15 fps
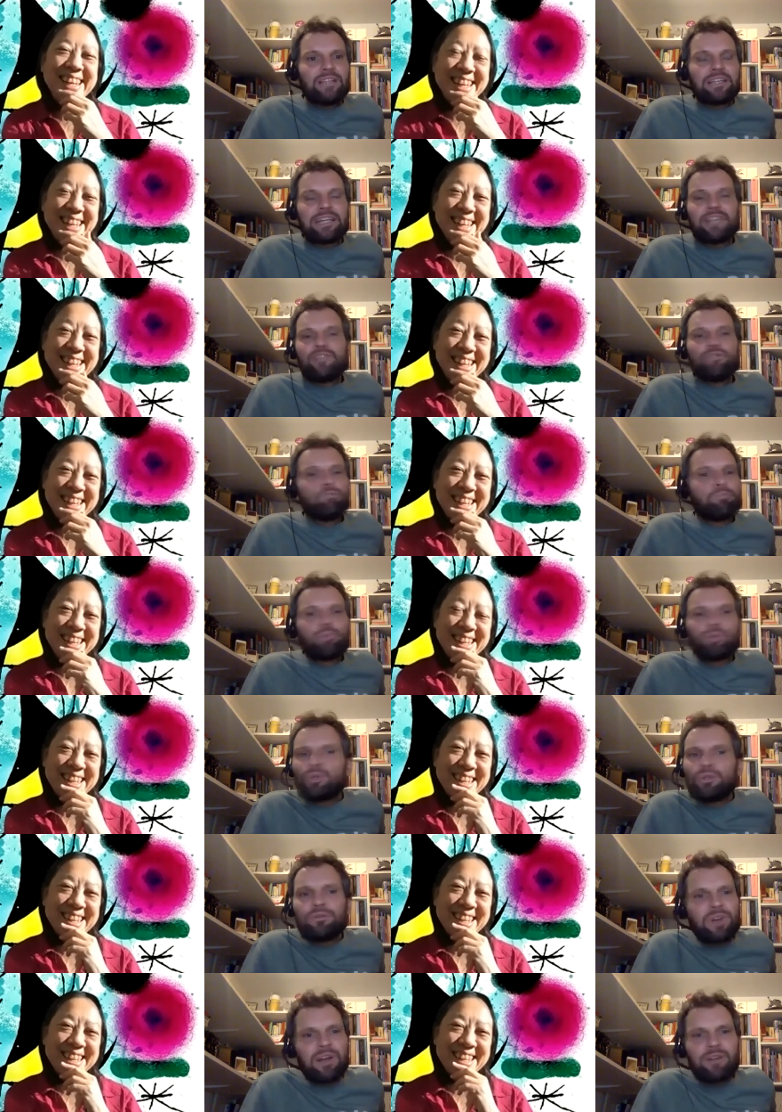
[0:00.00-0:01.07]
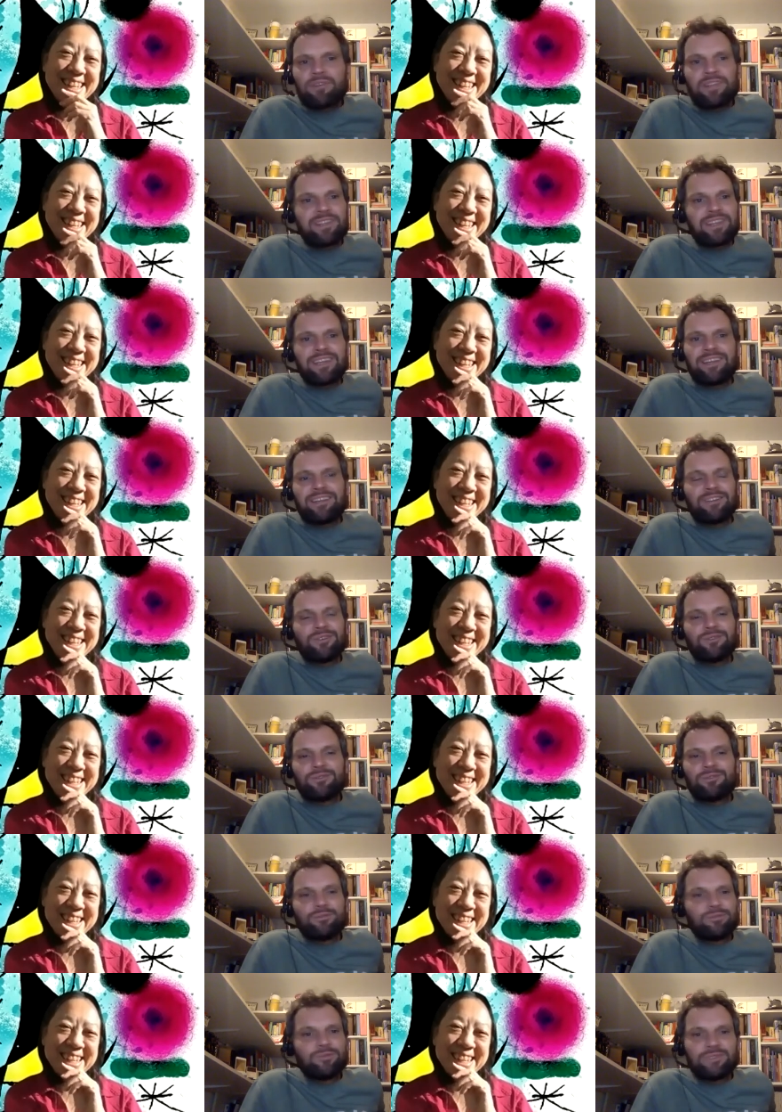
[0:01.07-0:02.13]
Speaker 1: can you prove everything
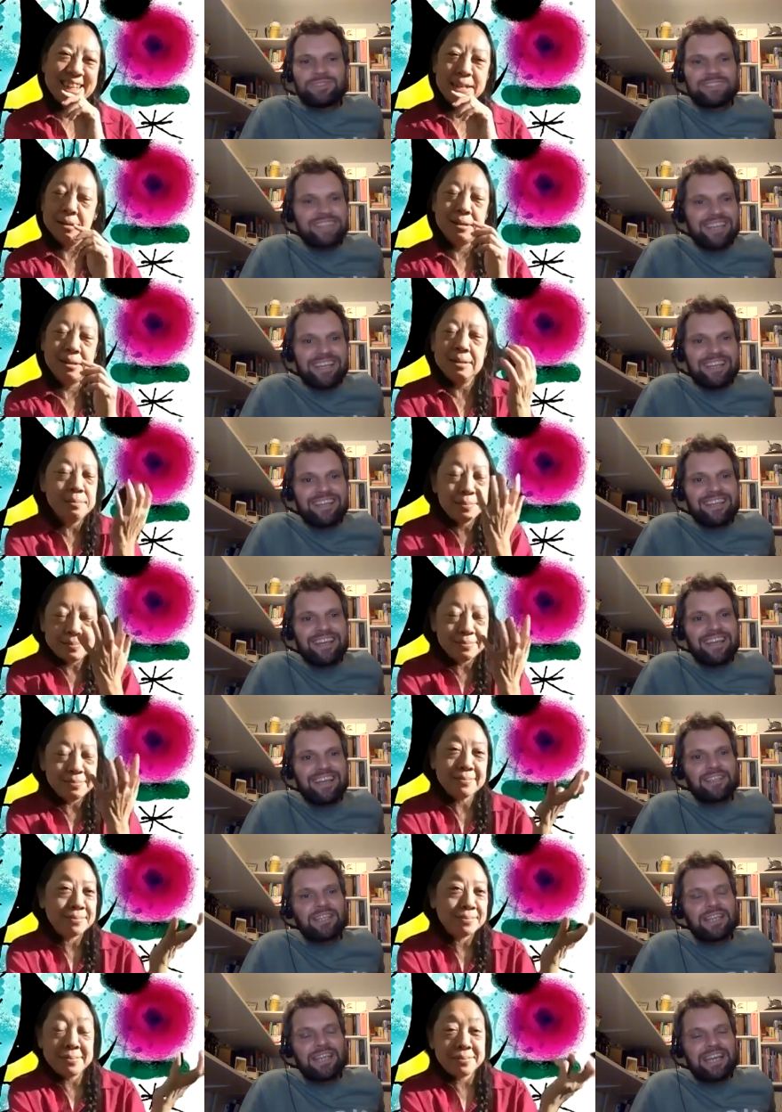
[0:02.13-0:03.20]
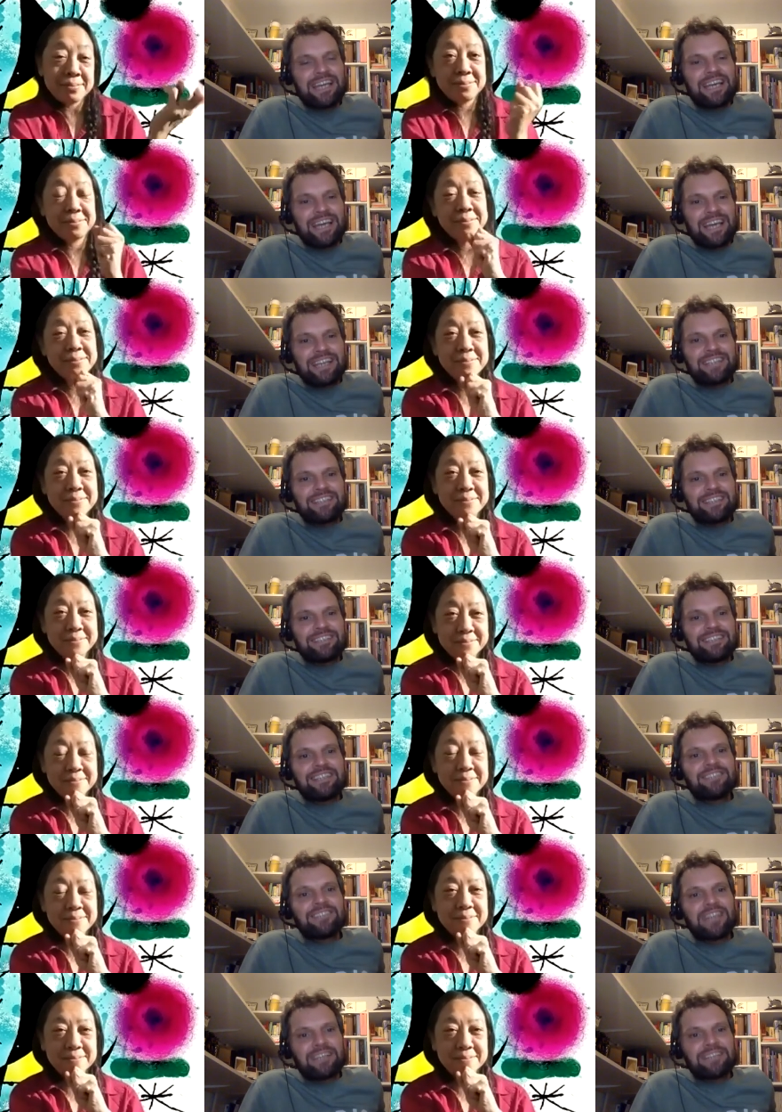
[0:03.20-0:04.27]
you say and and that
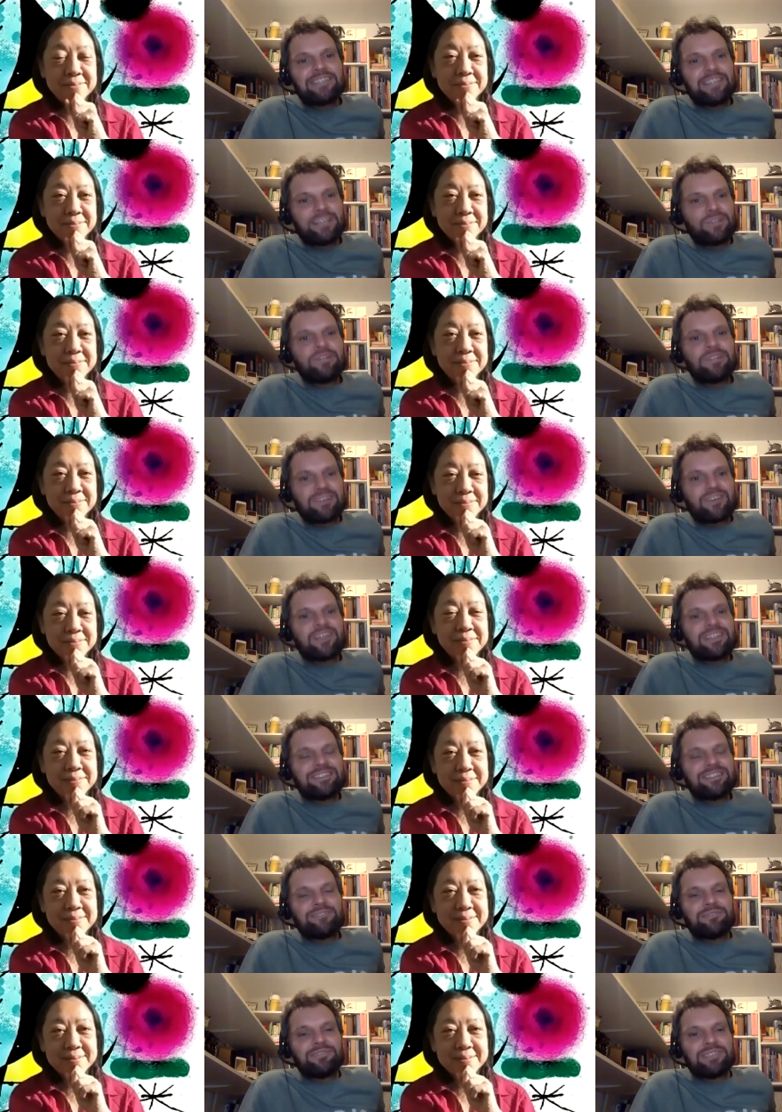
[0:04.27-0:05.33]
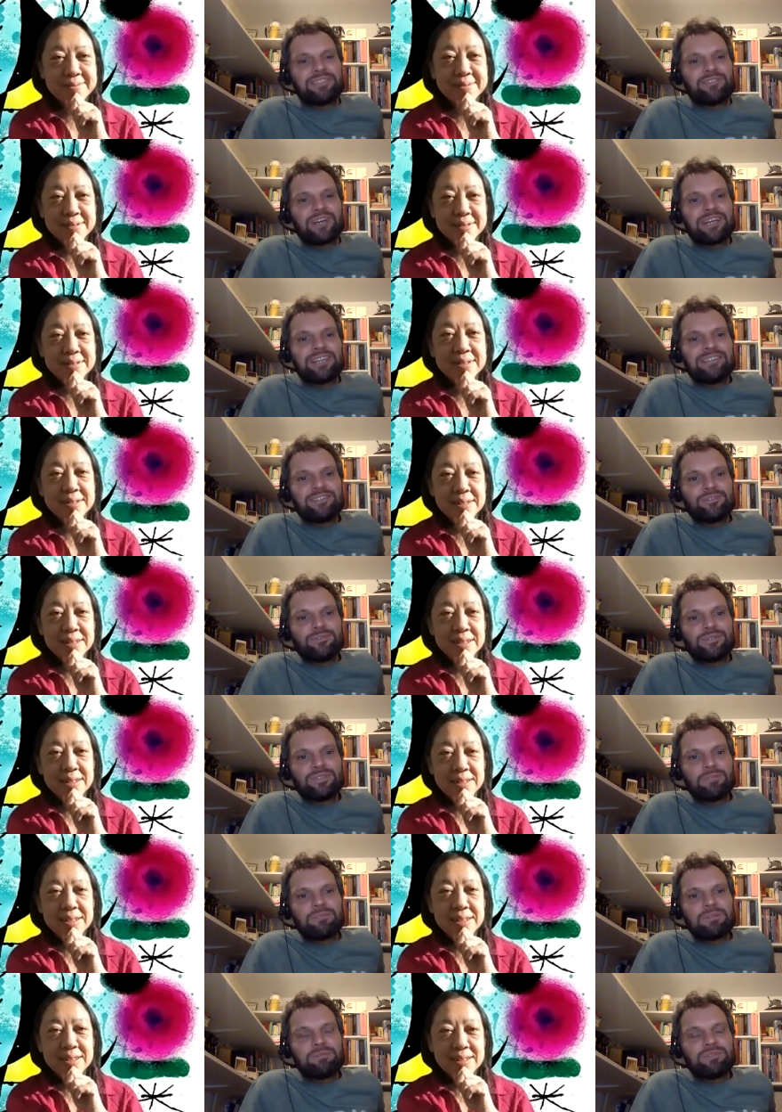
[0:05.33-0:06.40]
can kill creativity right you
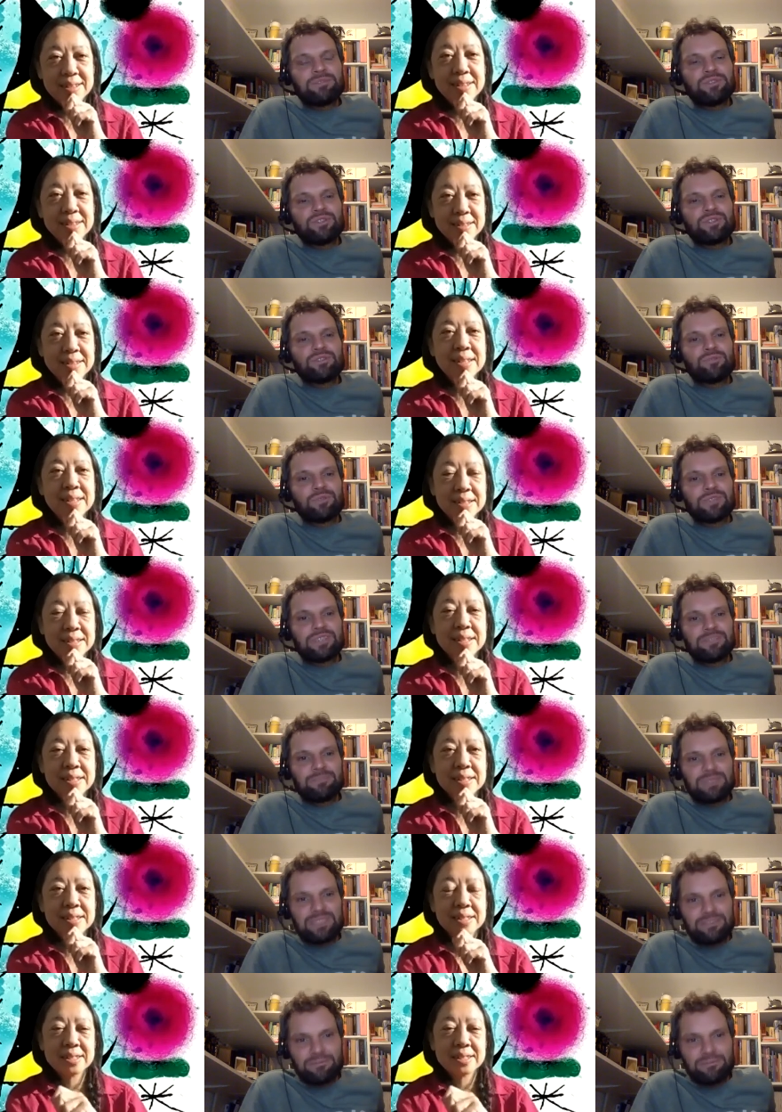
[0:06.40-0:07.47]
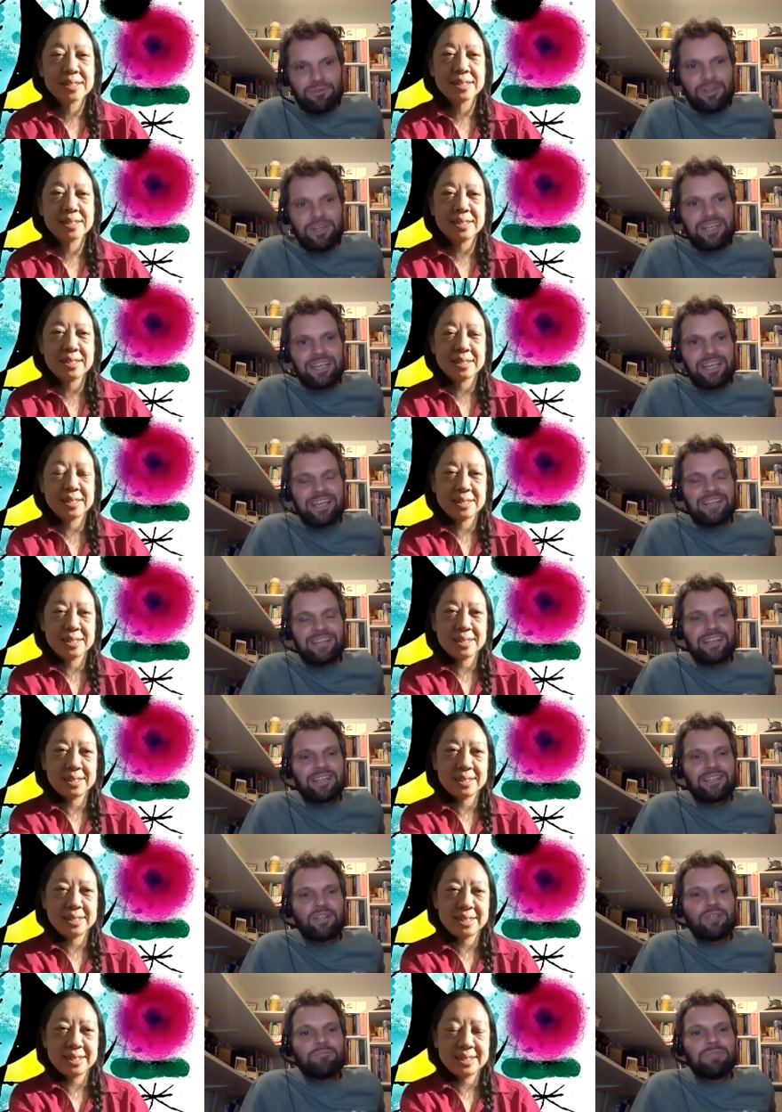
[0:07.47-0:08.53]
sometimes you just want to be free and
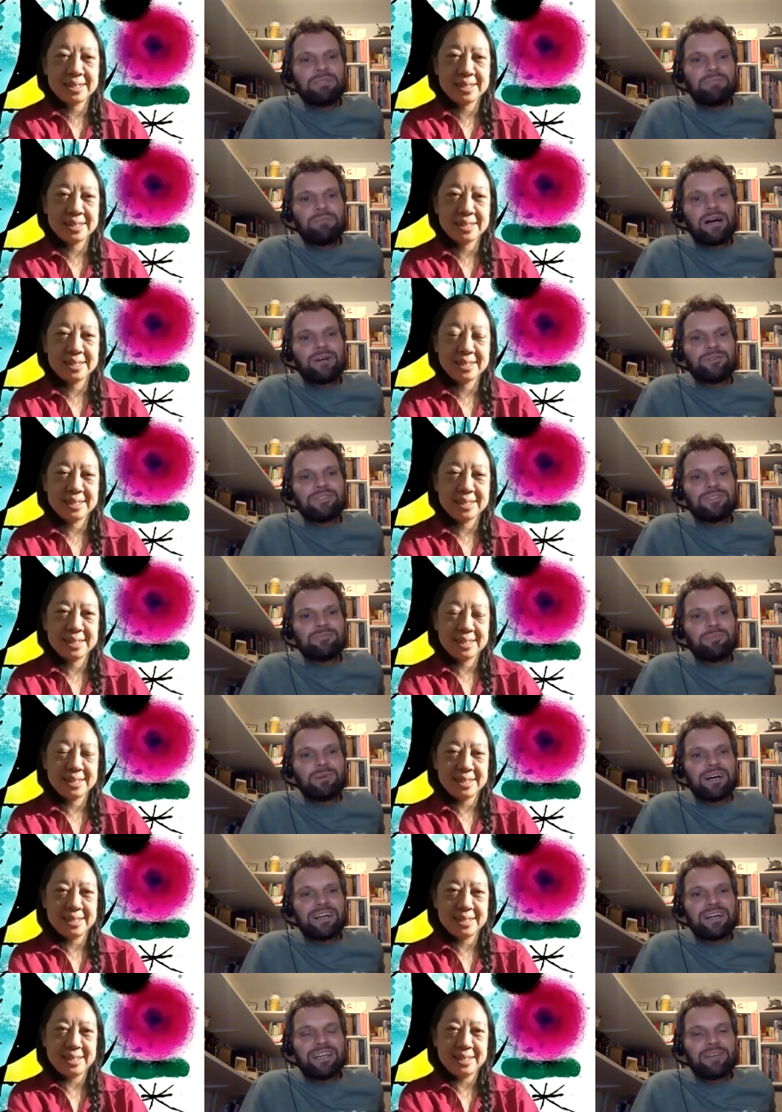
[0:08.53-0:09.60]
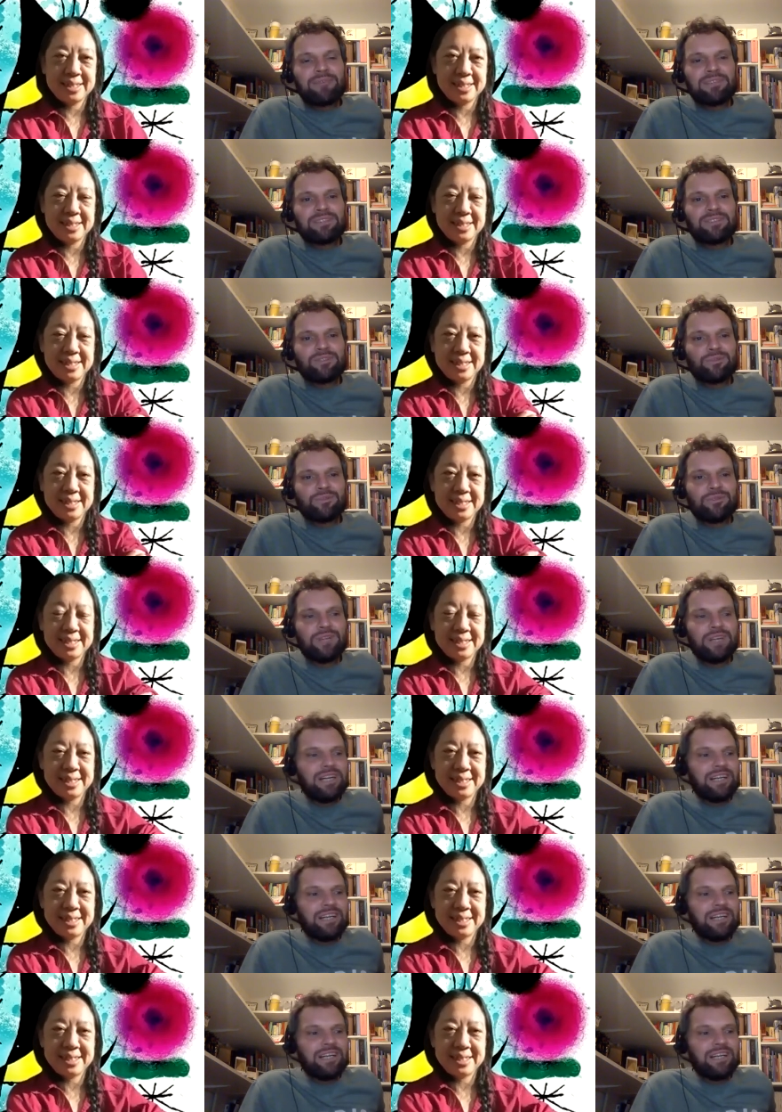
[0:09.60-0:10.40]
and not be bounded by having to